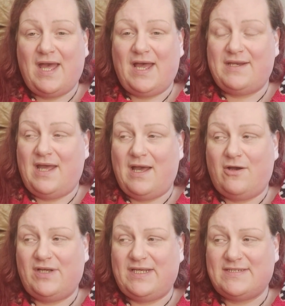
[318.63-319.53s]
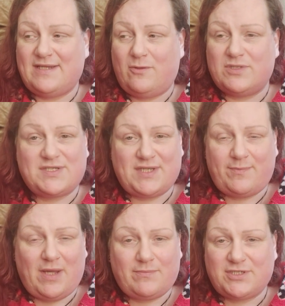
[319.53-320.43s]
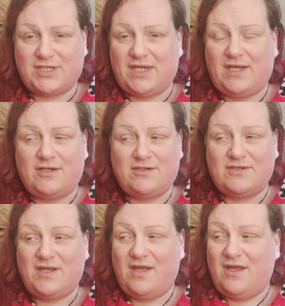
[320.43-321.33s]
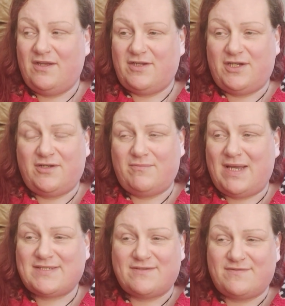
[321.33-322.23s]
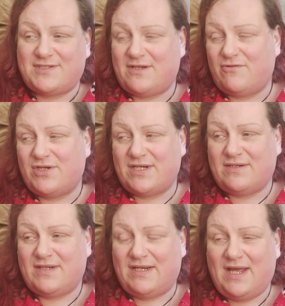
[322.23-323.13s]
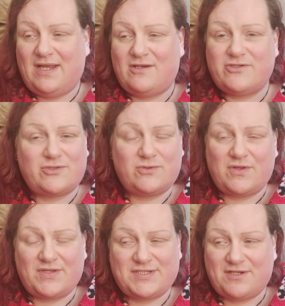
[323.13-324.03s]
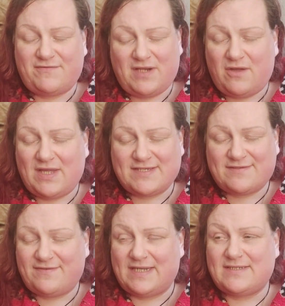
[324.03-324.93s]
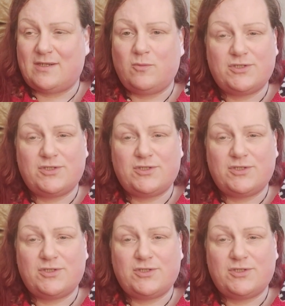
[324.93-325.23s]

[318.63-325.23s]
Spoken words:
and how he's now on a CPAP machine and, you know, massive steroid inhalers and all of this stuff, and how that's affecting him.